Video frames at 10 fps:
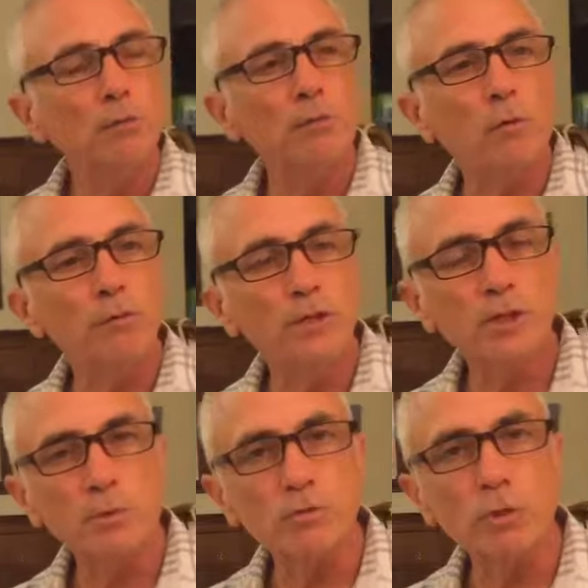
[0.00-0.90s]
4 visits,
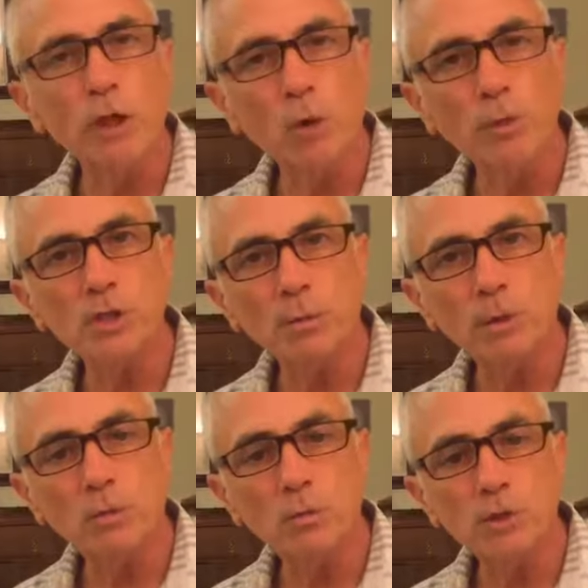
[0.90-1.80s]
I was really hoping
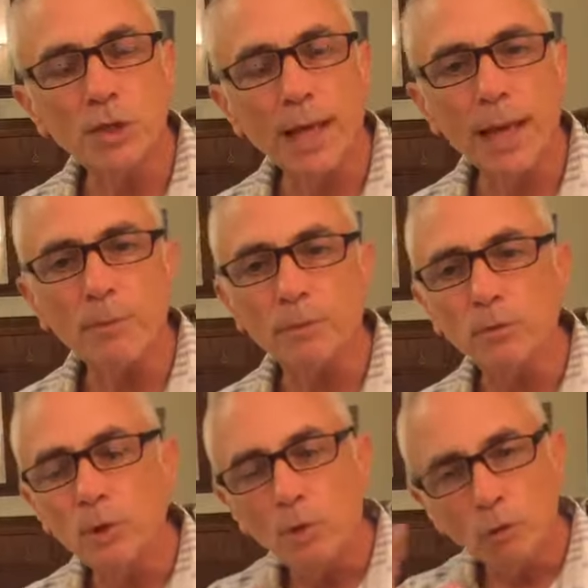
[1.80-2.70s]
something was going to happen.
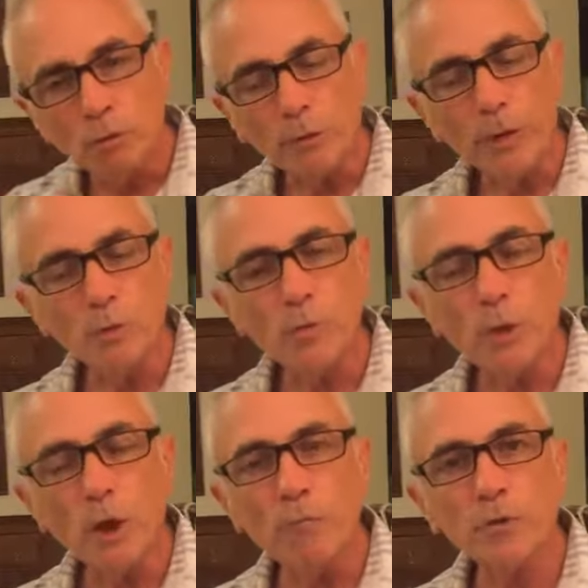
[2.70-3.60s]
Well, Fran was
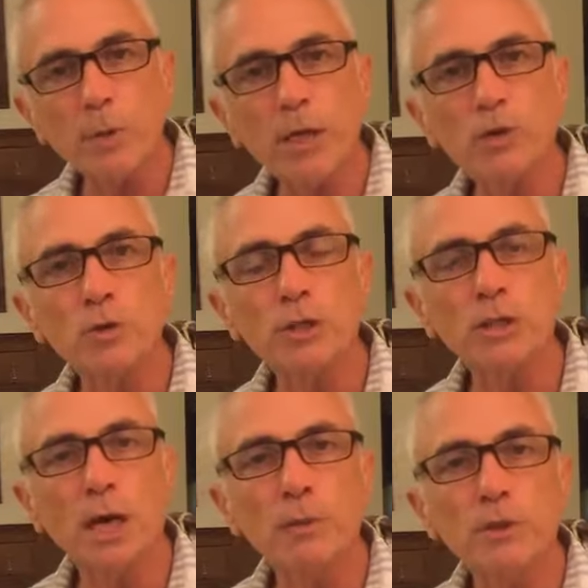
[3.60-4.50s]
my office manager at the
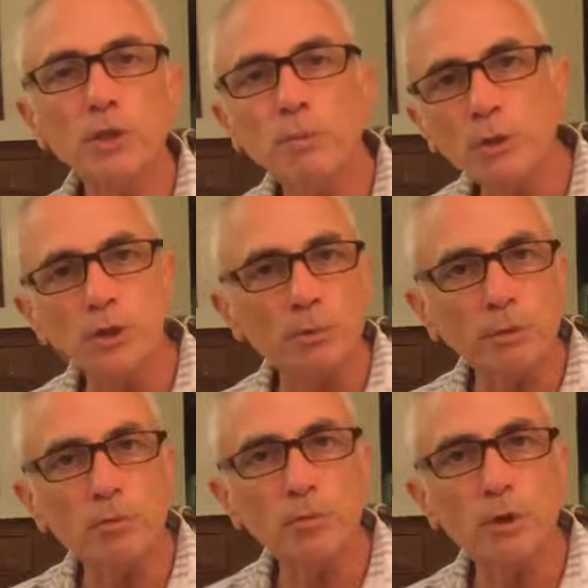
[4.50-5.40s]
time, and she put
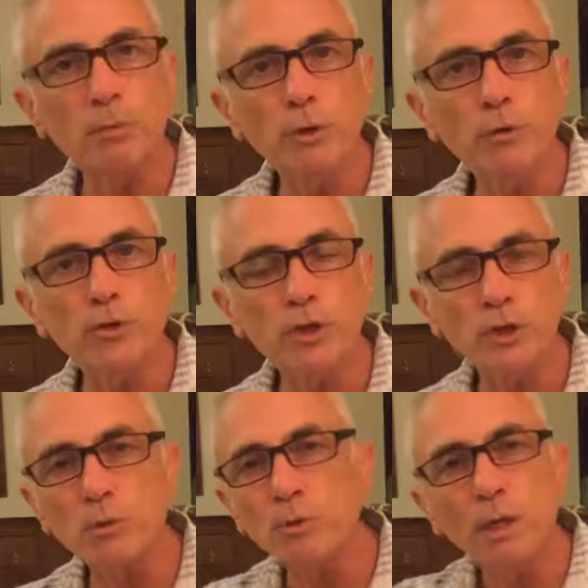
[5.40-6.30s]
something through the computer
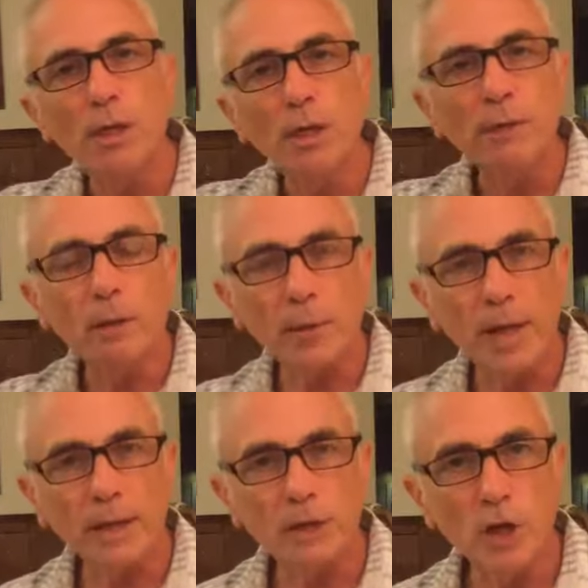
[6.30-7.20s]
system that we
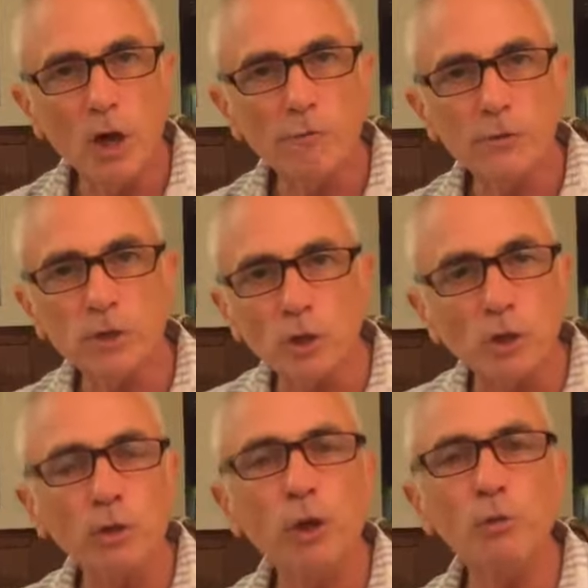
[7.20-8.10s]
had in the office, a
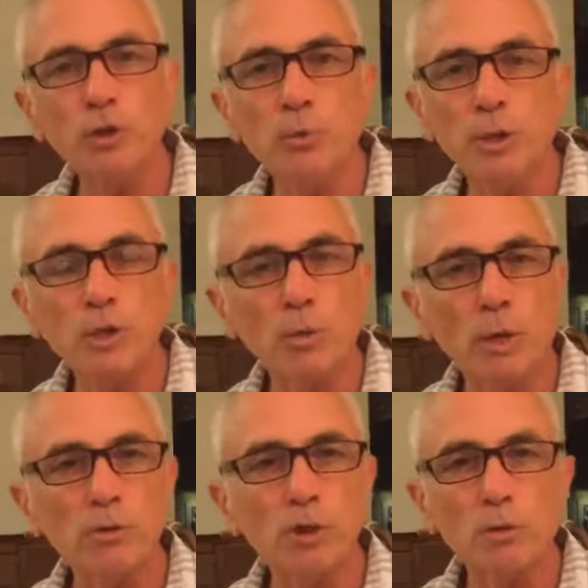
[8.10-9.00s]
little note to me, so when
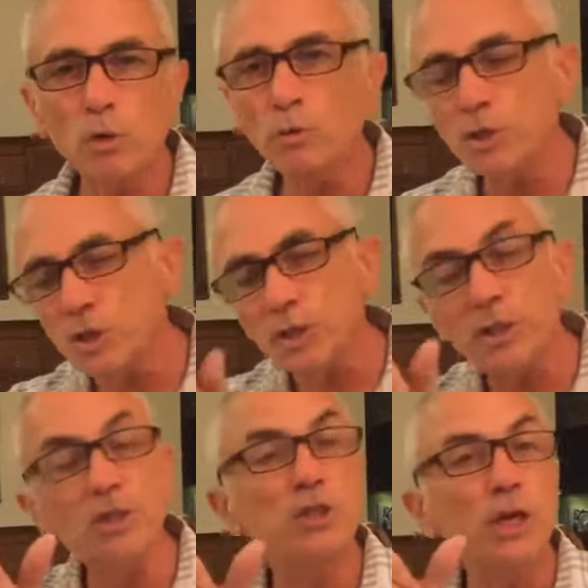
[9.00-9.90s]
I was in the room, she said,
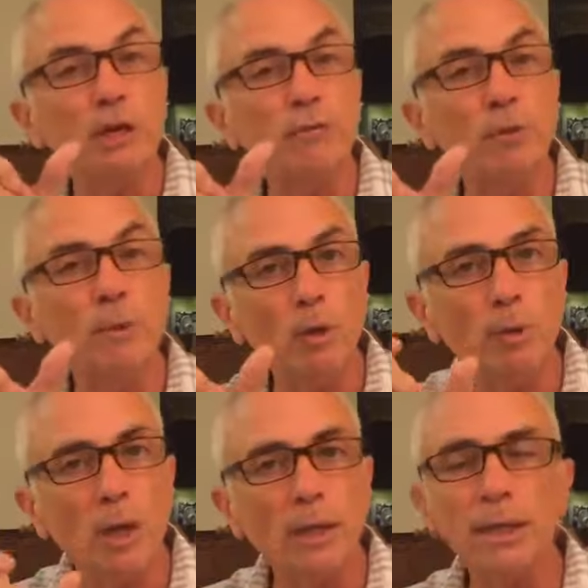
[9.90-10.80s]
did you check for a belt
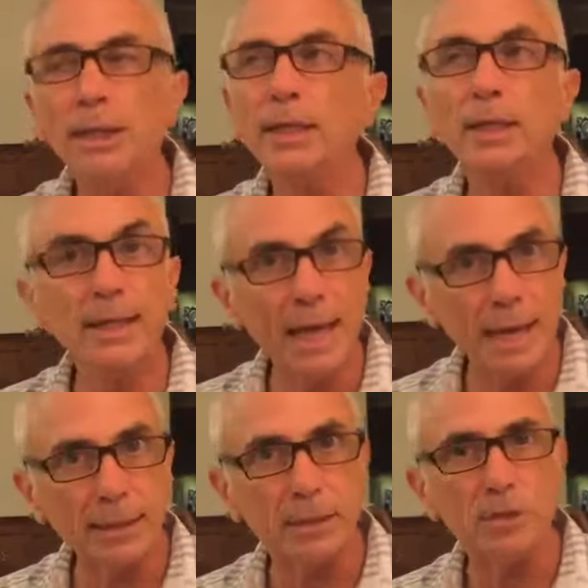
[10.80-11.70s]
block? And I
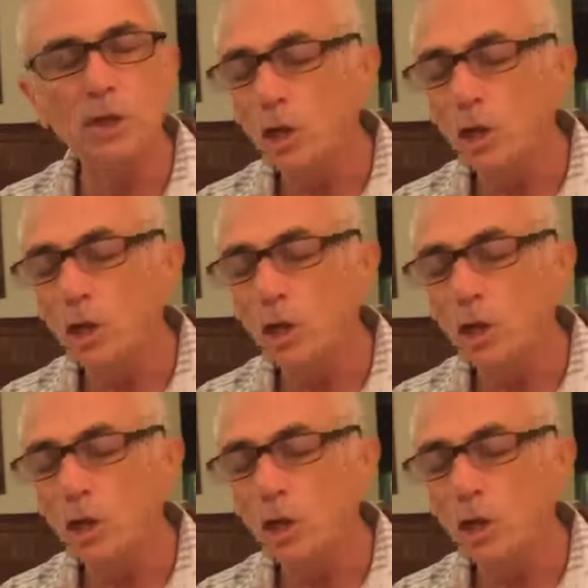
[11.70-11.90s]
hadn't.